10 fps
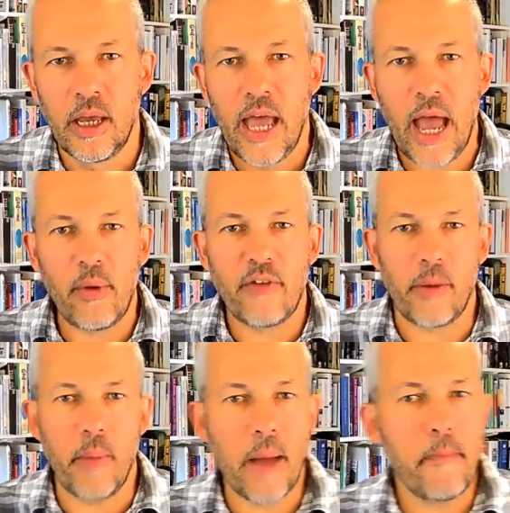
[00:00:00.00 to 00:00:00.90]
However,
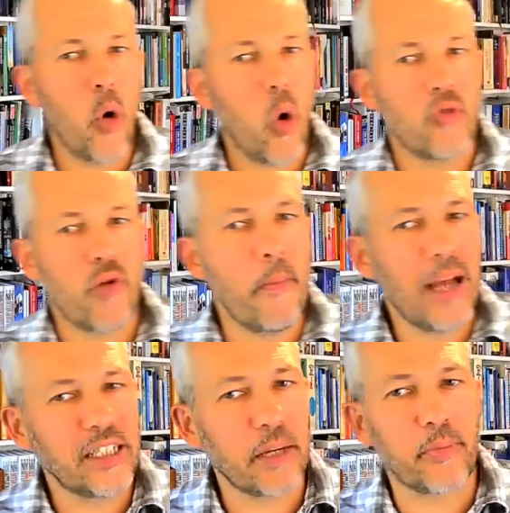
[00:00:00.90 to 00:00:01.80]
my more
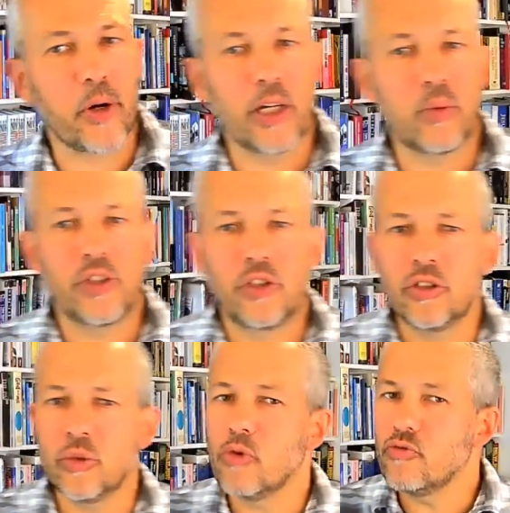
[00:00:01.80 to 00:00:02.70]
romantic bride was used
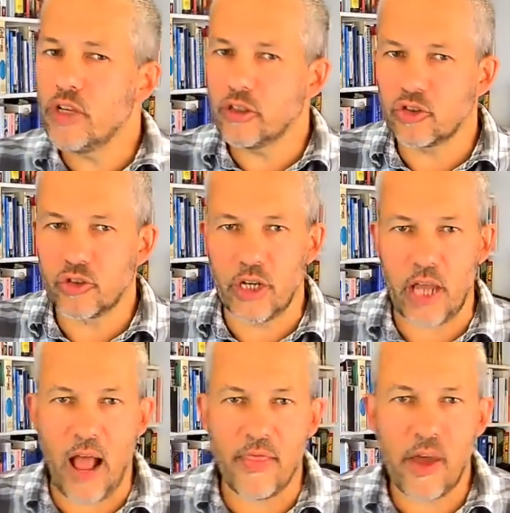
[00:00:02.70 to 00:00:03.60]
to a real tree,
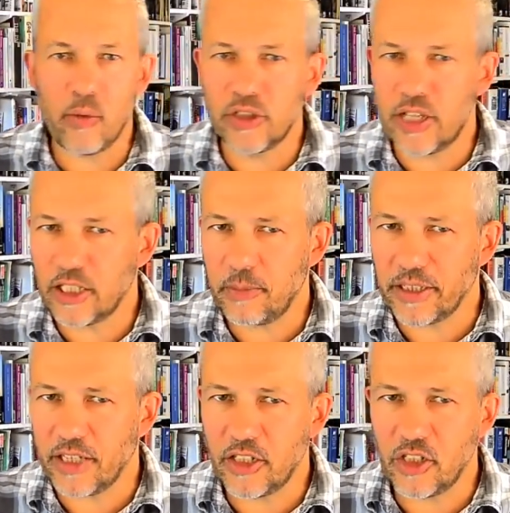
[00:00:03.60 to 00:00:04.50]
and there was an
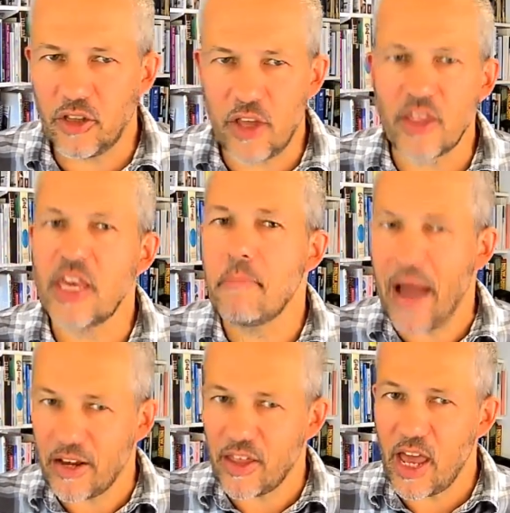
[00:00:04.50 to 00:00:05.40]
expectation that the
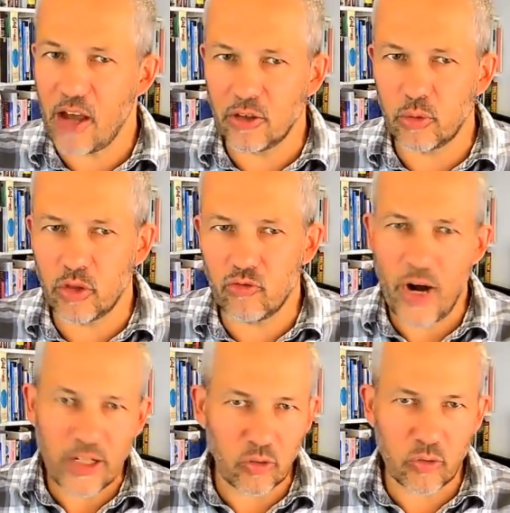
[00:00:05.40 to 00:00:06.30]
man of the house would
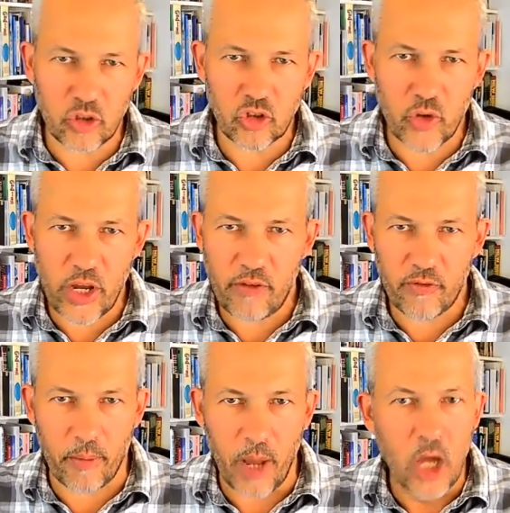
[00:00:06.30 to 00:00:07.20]
wrestle the tree
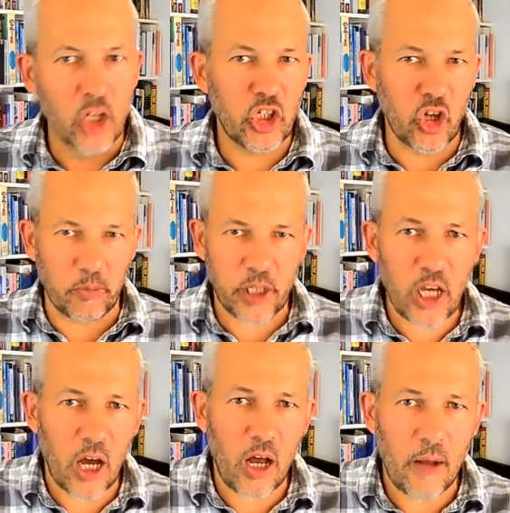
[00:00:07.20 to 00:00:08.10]
from shop to
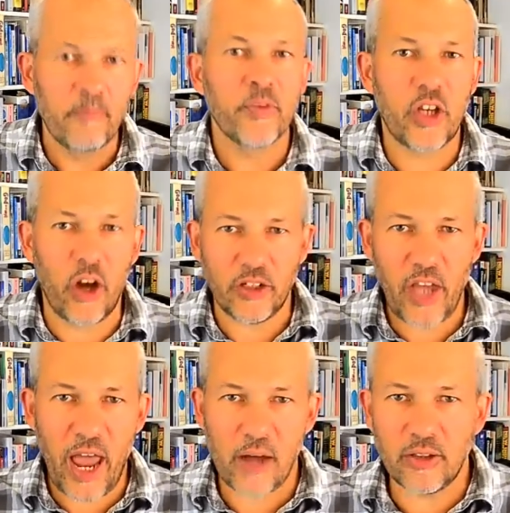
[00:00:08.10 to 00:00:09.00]
car, car to
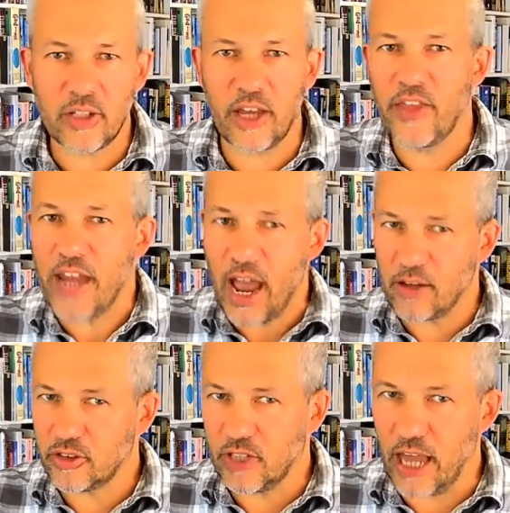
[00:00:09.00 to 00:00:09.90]
house, and then
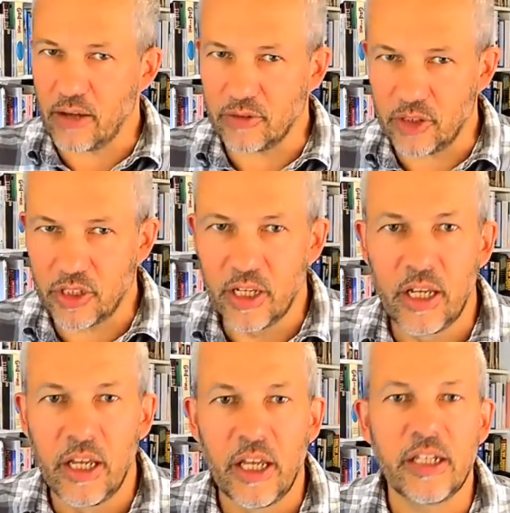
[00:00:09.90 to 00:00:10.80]
house to lounge.
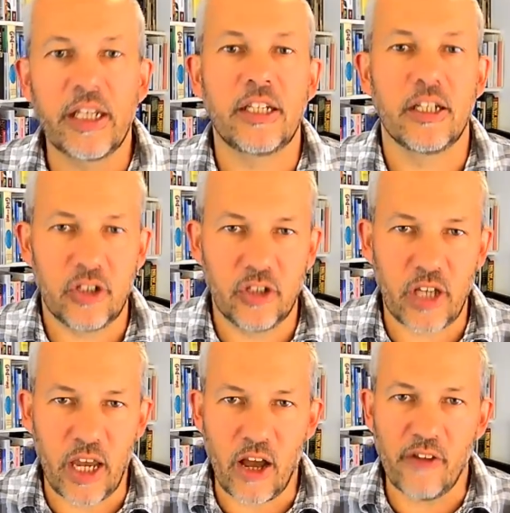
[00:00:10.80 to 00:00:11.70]
Needless to
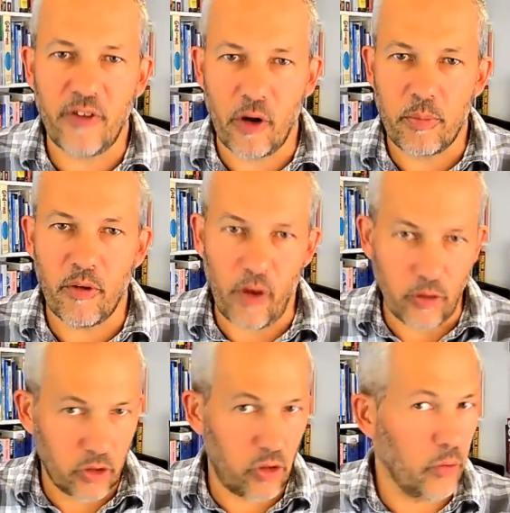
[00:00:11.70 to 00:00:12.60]
say, I felt
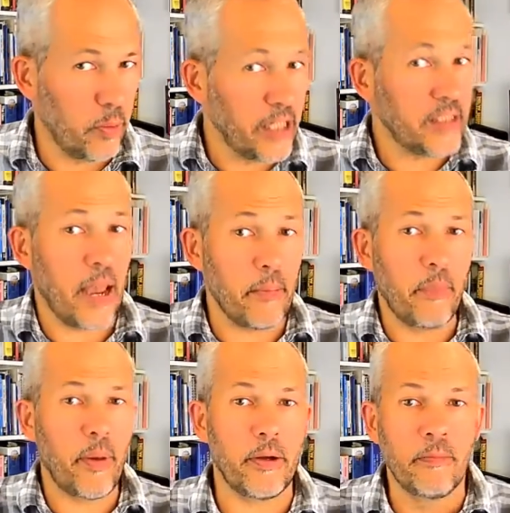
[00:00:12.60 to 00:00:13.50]
provoked to please Amber,
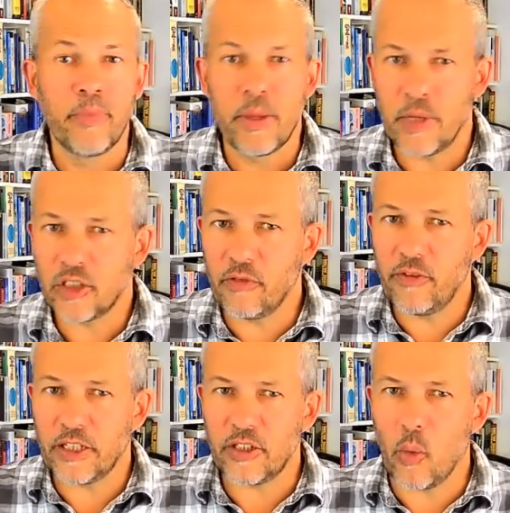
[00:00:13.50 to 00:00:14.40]
but must
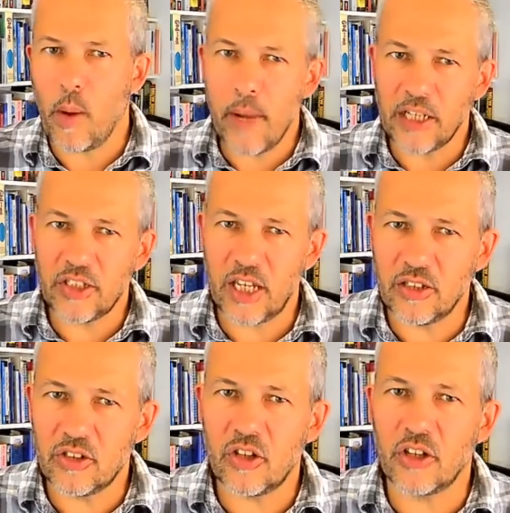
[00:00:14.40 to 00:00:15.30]
confess that when my skin
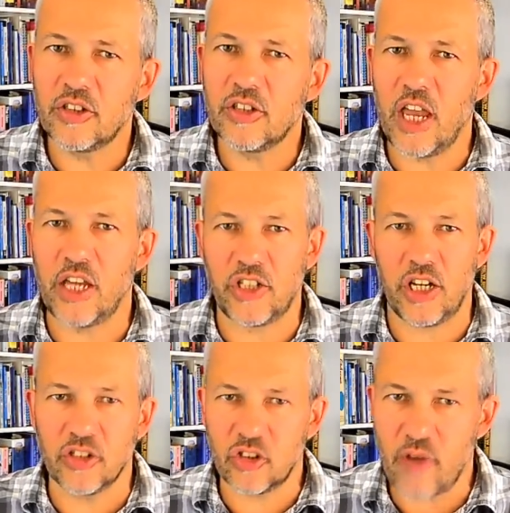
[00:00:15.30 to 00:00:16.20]
started to itch
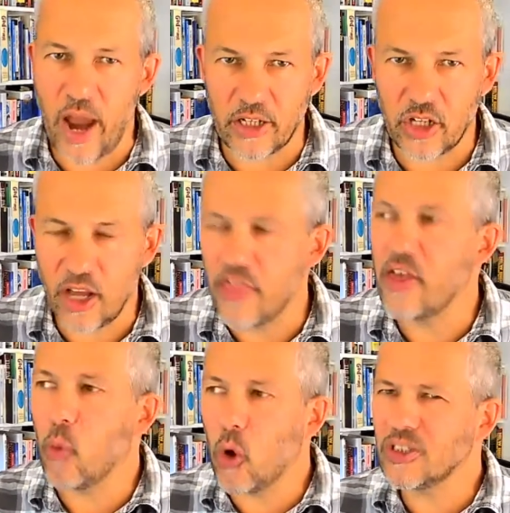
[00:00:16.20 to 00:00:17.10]
and scratch, there
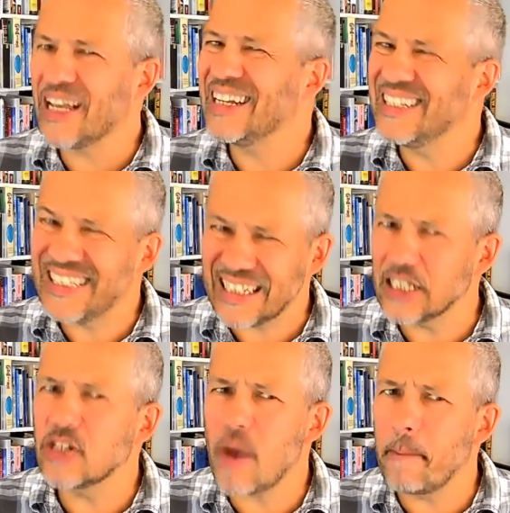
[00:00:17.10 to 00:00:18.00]
was a little
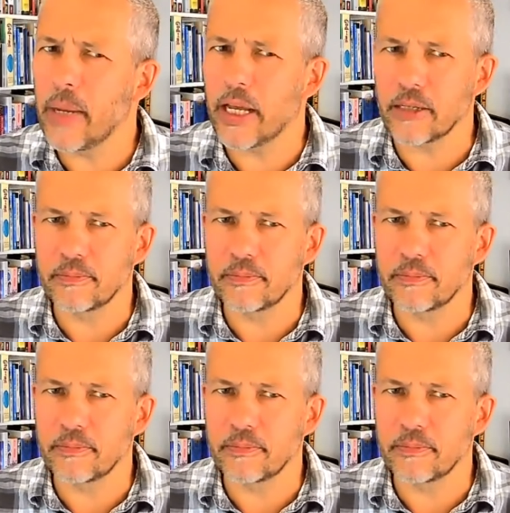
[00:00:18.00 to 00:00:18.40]
grumbling.